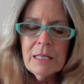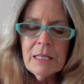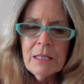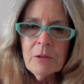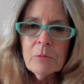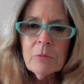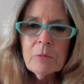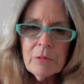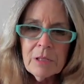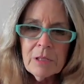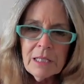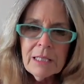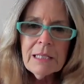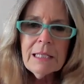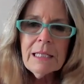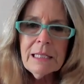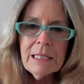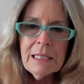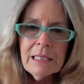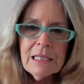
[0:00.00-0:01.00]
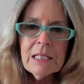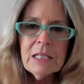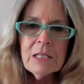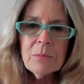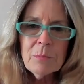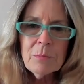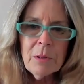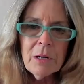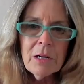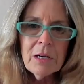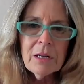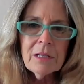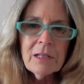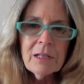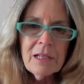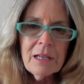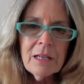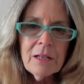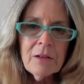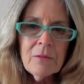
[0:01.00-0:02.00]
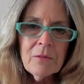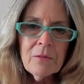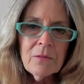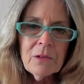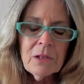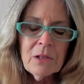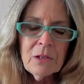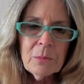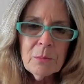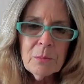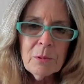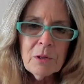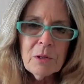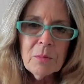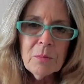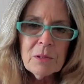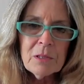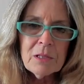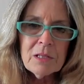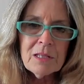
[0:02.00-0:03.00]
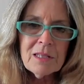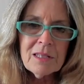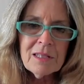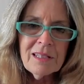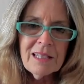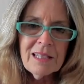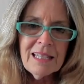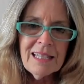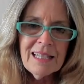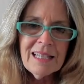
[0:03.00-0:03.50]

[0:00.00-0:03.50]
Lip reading: that really is part of your purpose.